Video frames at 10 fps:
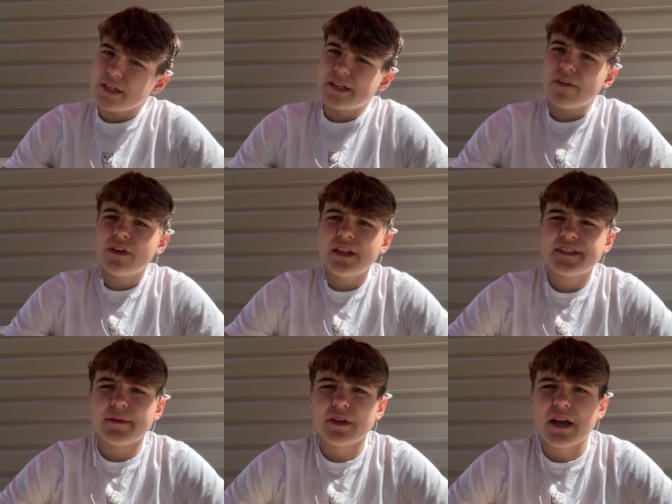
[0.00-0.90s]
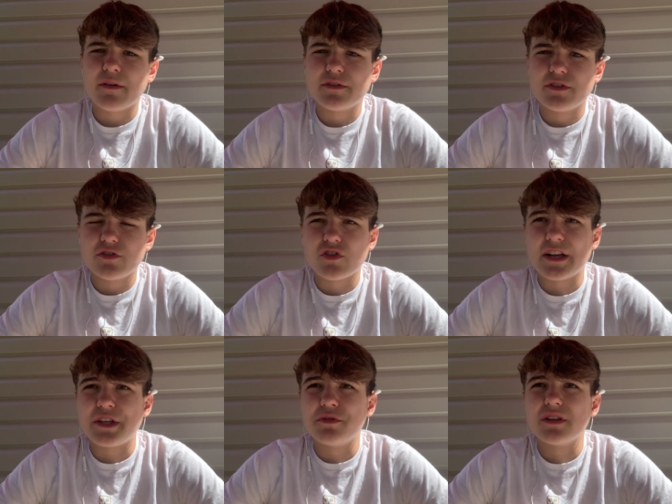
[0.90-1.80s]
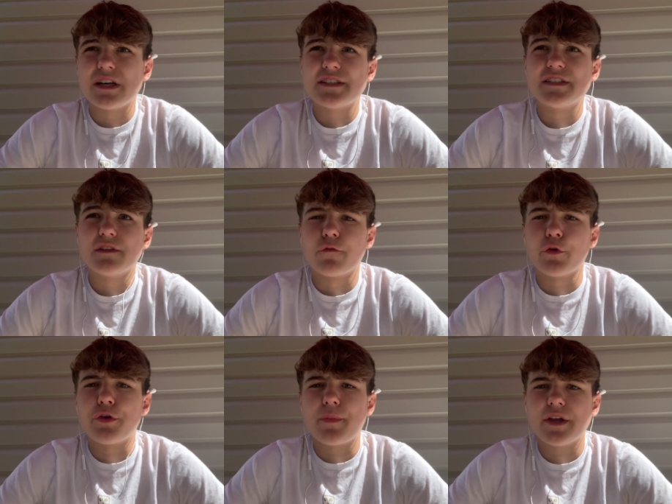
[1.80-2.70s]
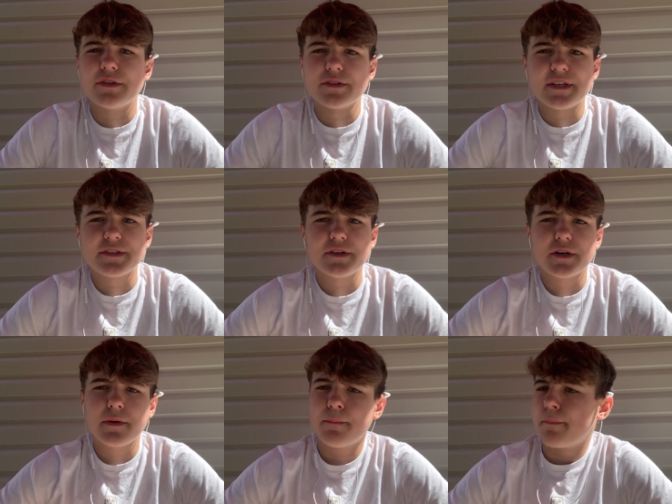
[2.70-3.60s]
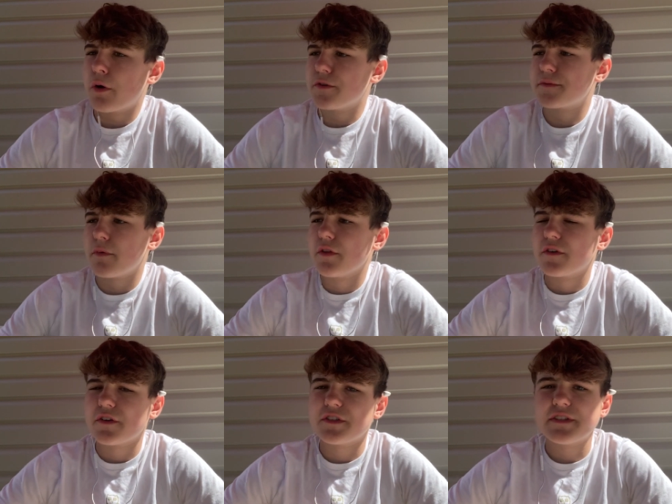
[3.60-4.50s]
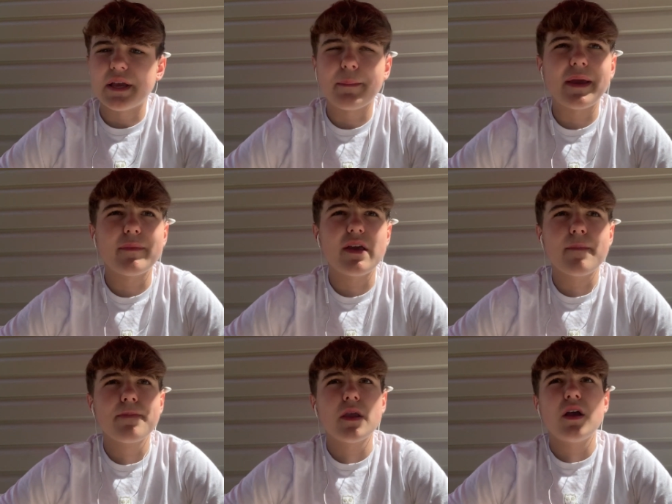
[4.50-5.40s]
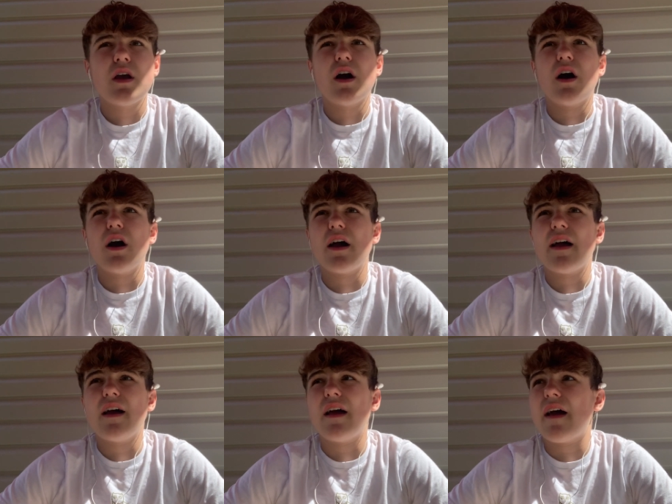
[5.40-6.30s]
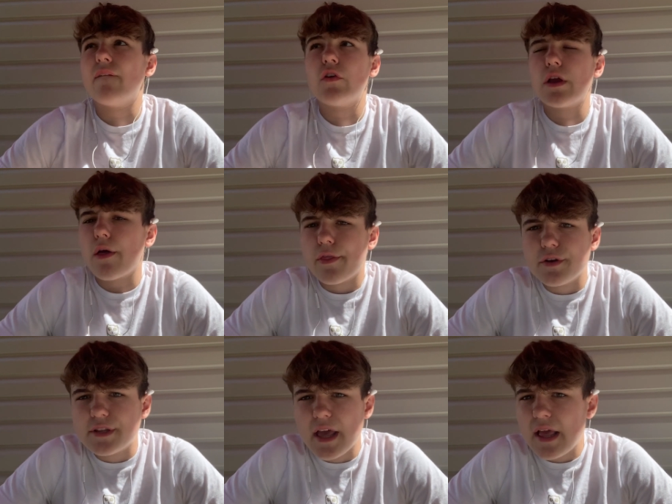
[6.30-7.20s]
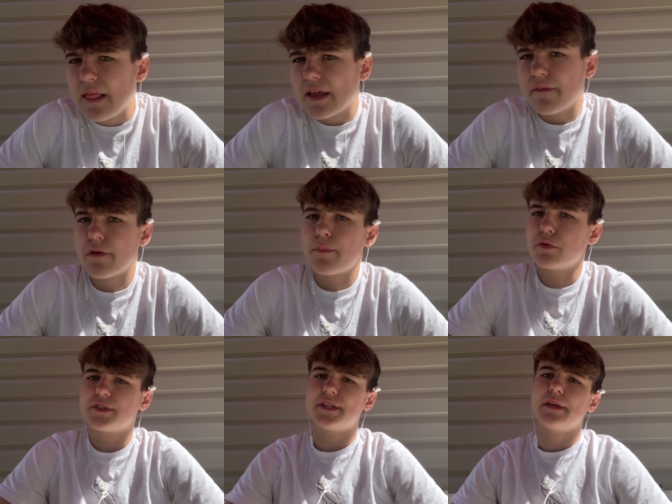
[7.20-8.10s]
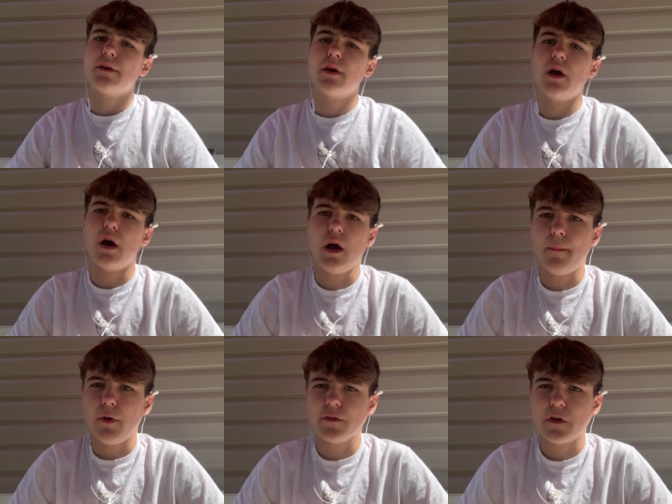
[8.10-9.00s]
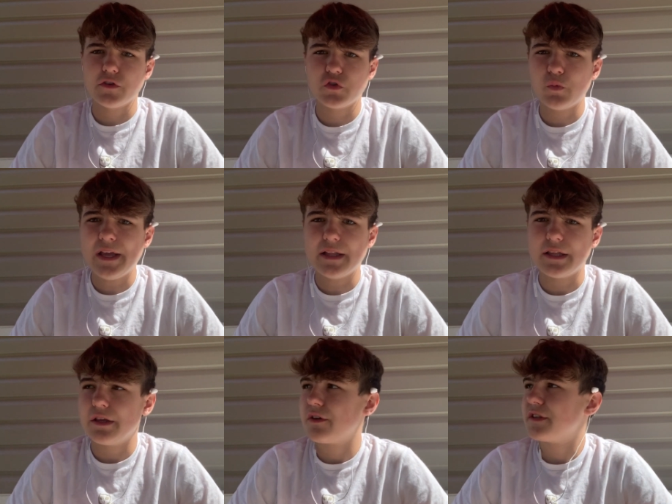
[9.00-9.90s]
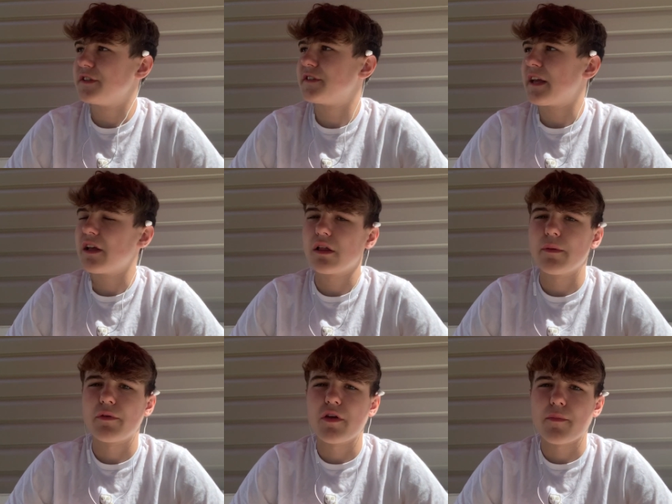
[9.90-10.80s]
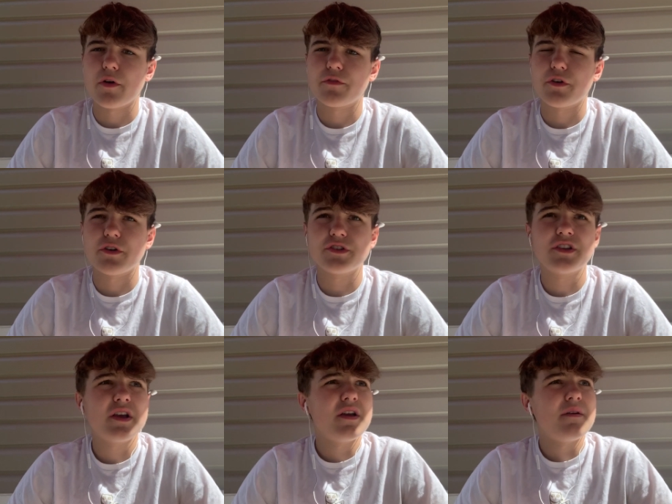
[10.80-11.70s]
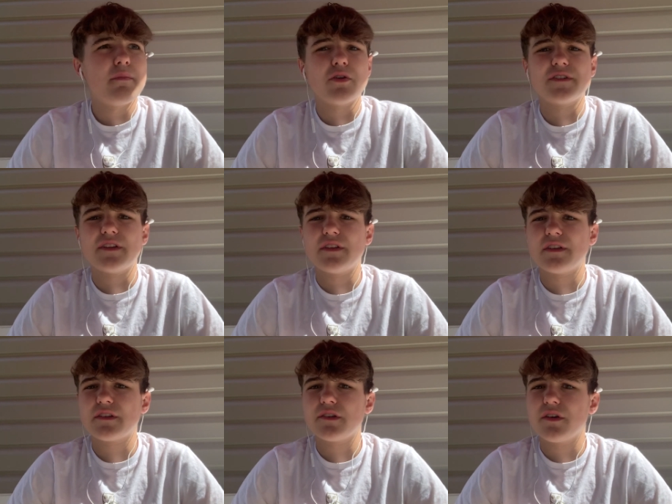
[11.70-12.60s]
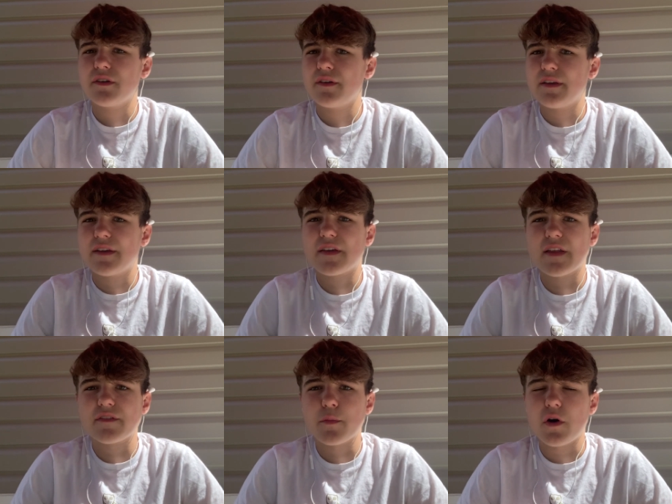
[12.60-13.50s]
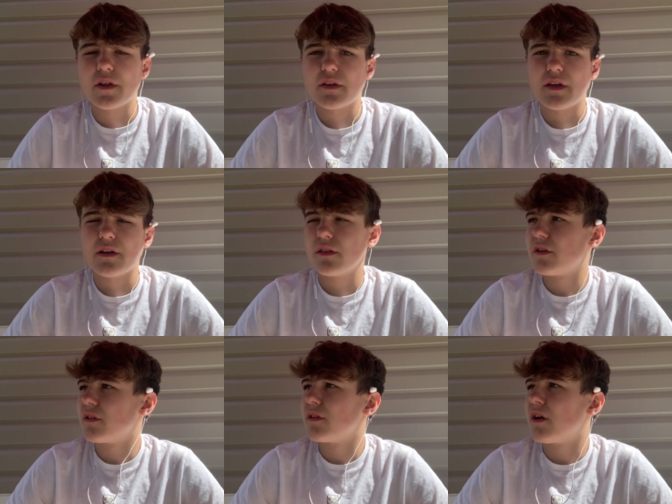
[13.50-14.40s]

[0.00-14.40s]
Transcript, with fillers: definitely something I would try to utilize is the For You page on TikTok. Post montages like maybe every other day. Like if you're posting montages weekly, you could just take a clip of your montage, post it to TikTok, get some audience, get a little